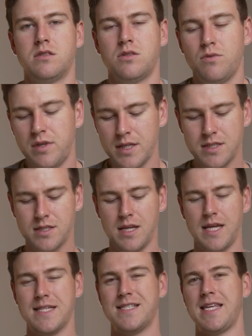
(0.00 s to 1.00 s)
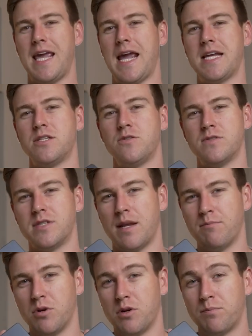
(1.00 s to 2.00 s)
So this is the Asus
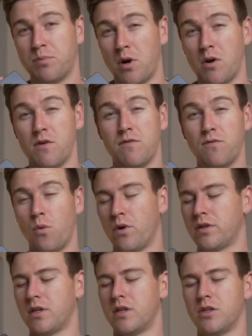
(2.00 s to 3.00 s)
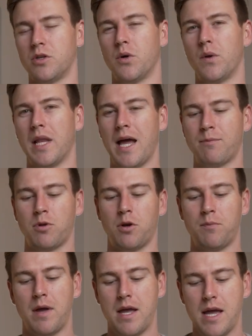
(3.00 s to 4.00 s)
ZenBook Pro 14 Duo laptop,